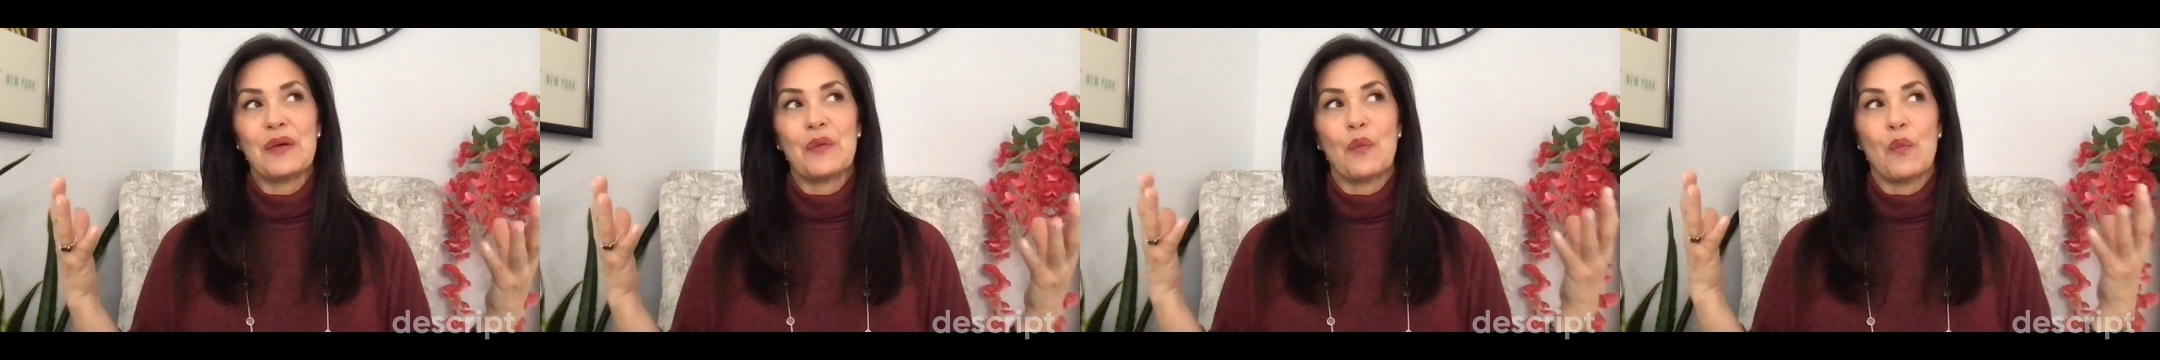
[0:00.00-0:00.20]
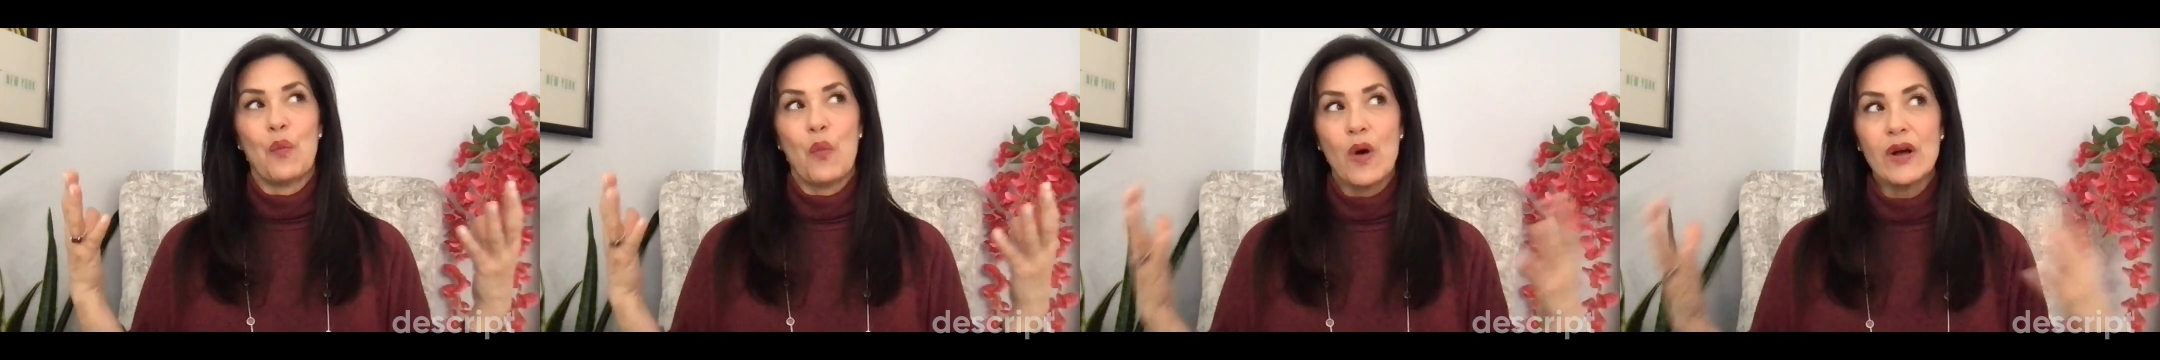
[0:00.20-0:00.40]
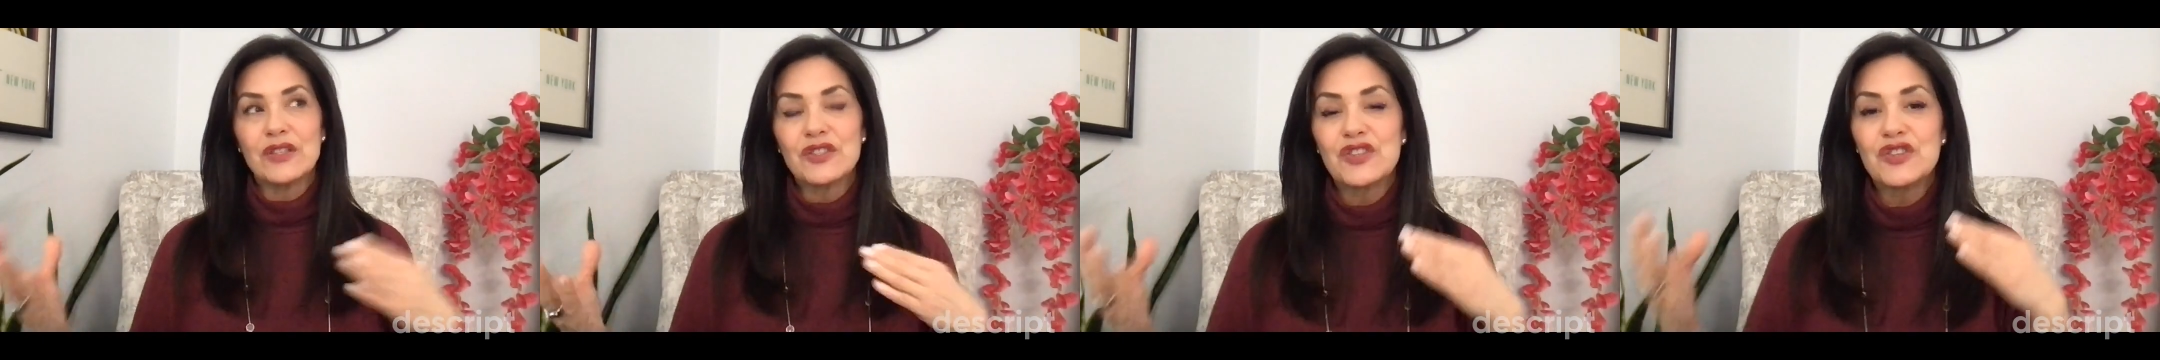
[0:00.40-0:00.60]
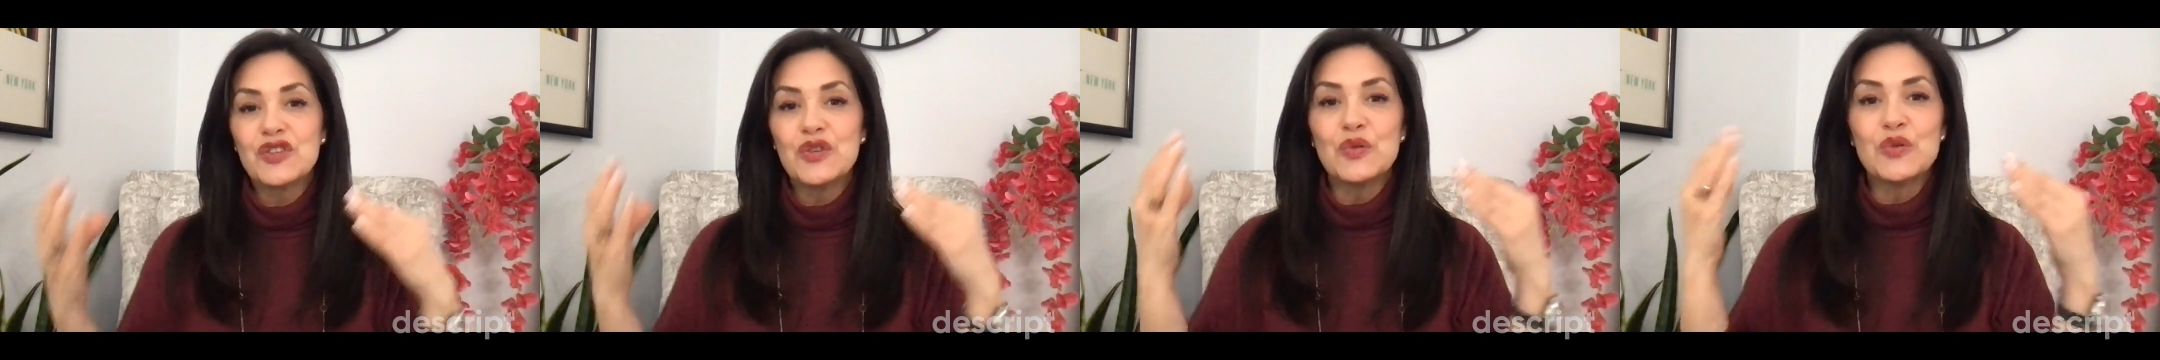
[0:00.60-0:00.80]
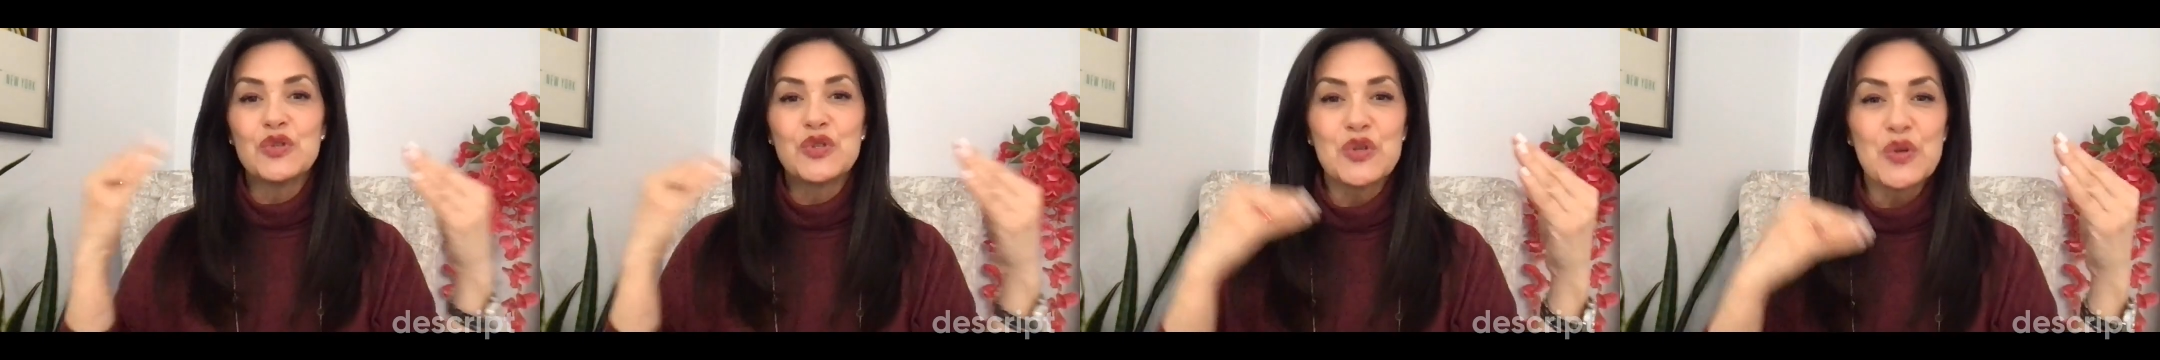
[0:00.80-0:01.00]
once
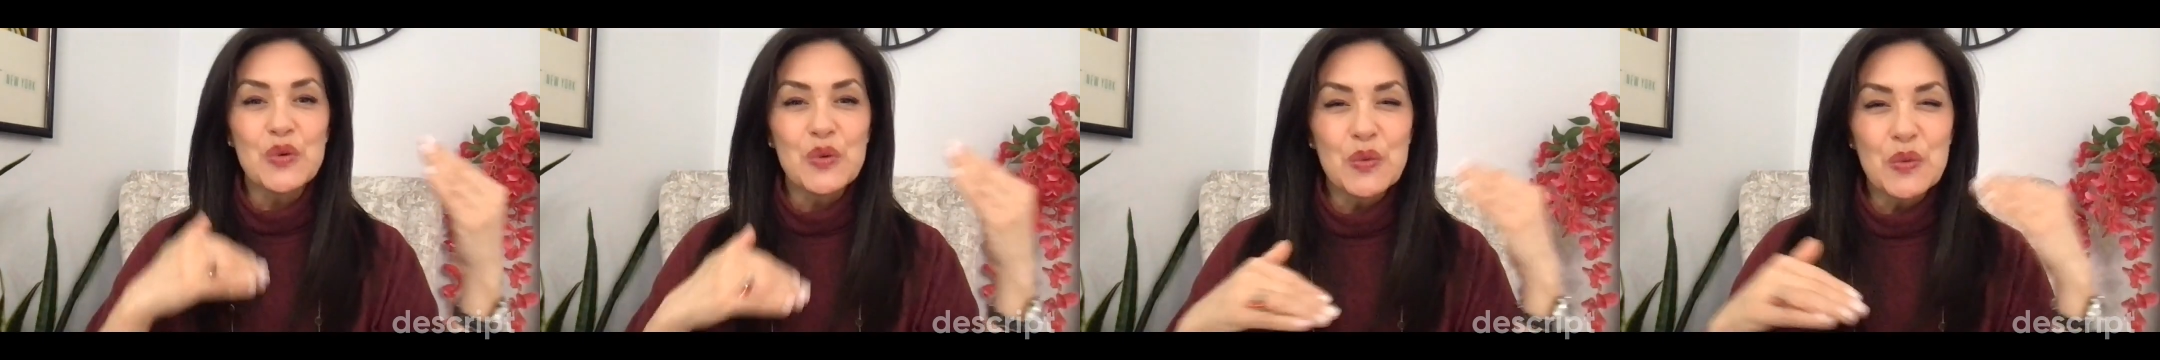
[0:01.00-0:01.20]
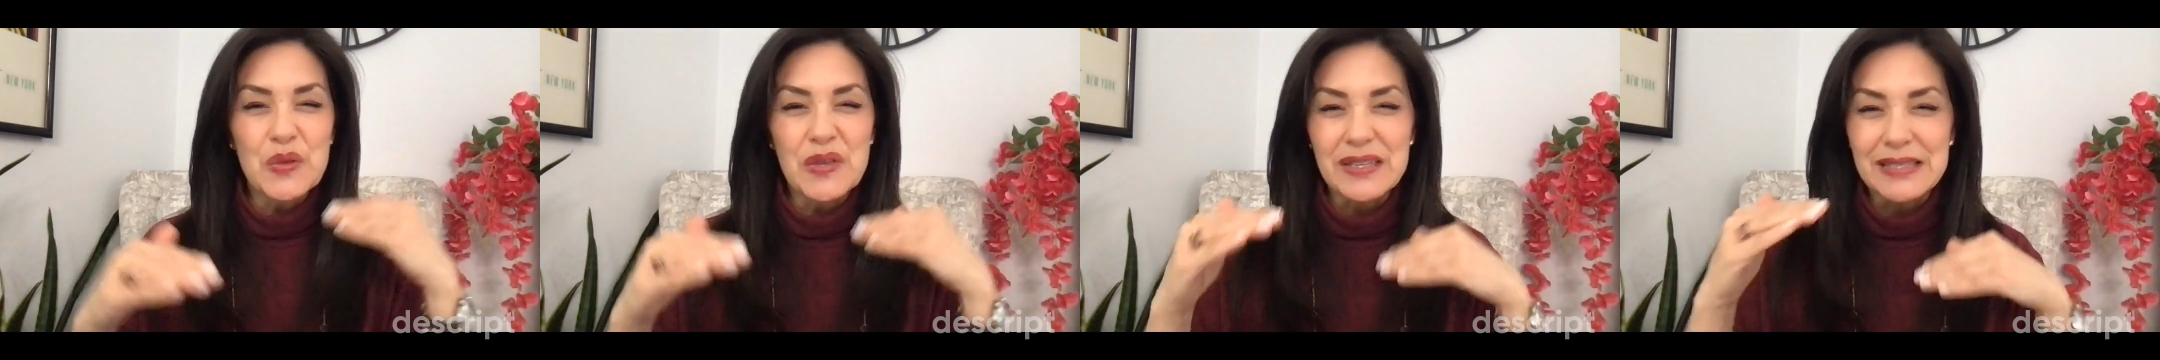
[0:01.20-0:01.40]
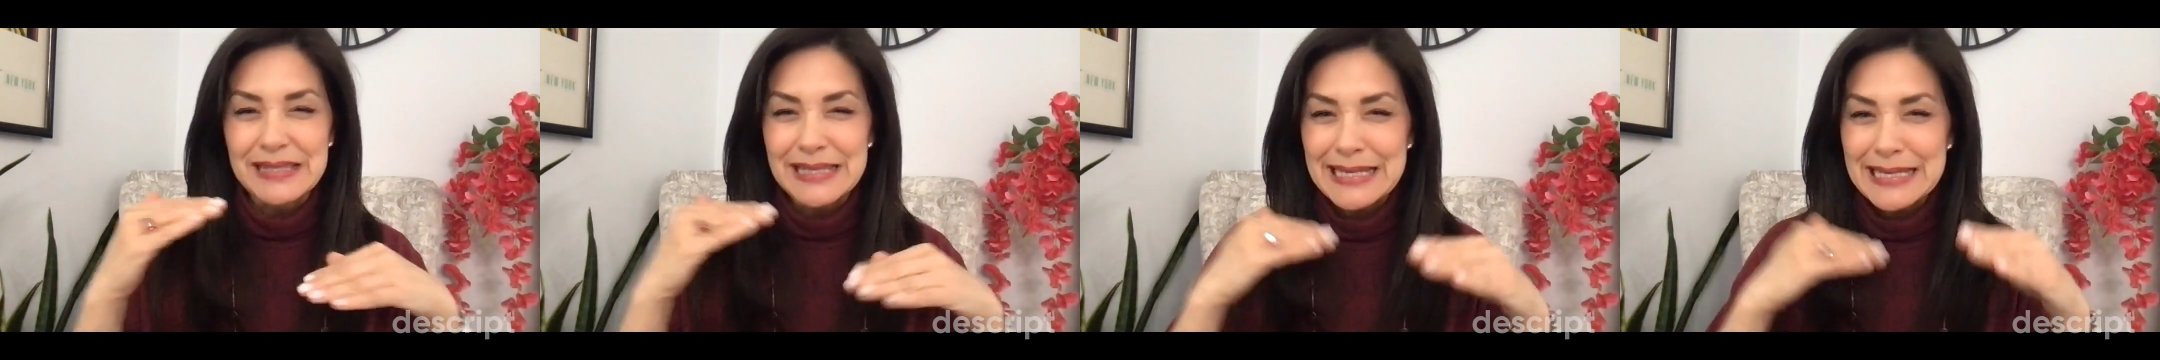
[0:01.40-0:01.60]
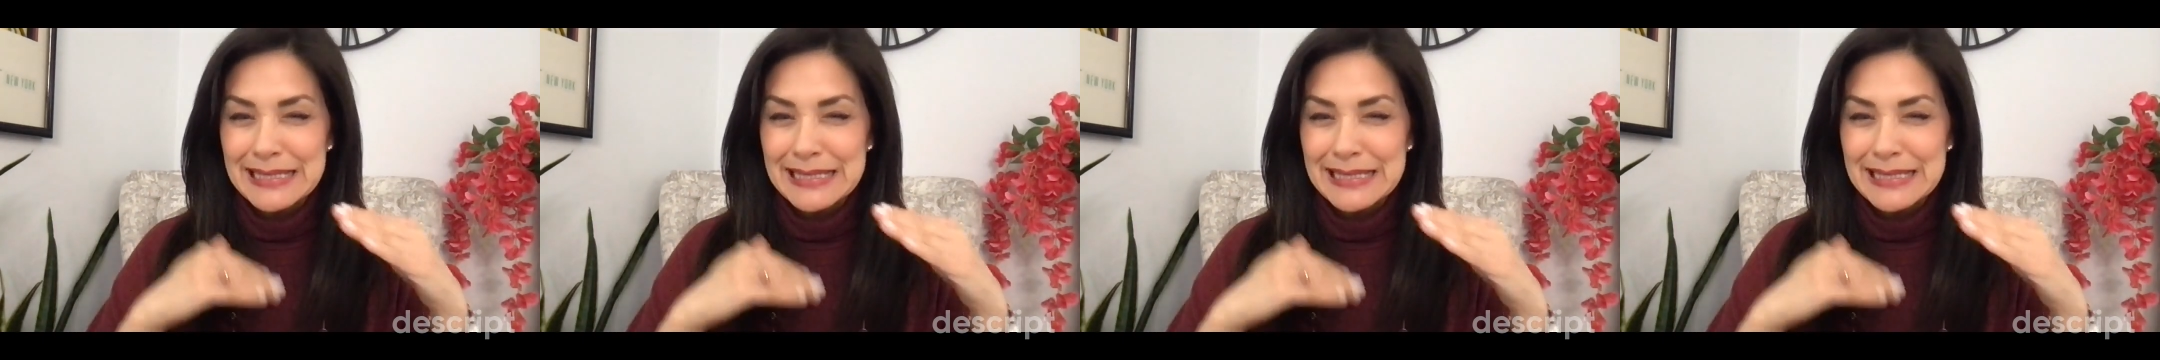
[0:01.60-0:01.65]
you do this